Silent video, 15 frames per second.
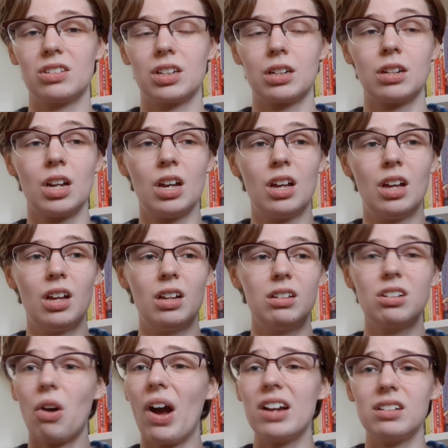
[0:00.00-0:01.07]
And,
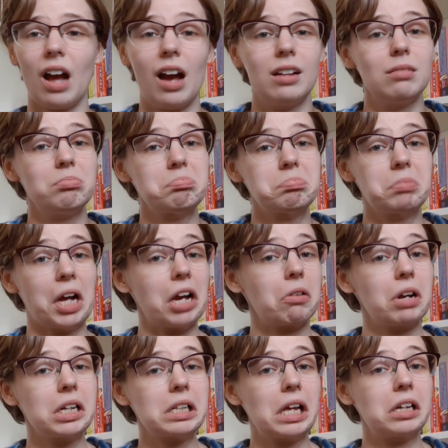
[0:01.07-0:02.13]
you know, I
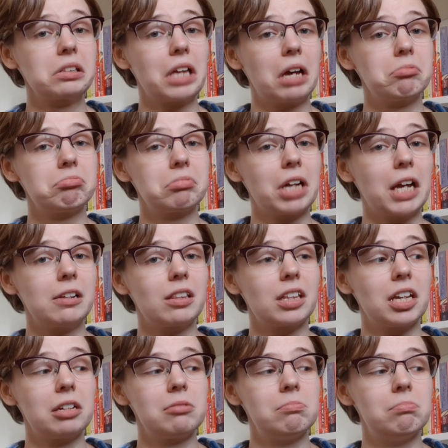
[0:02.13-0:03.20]
quite like that kind of
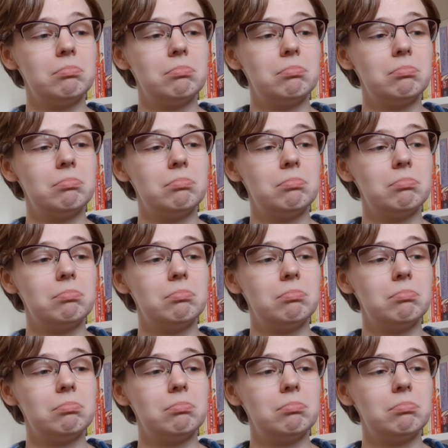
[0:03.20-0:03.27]
thing,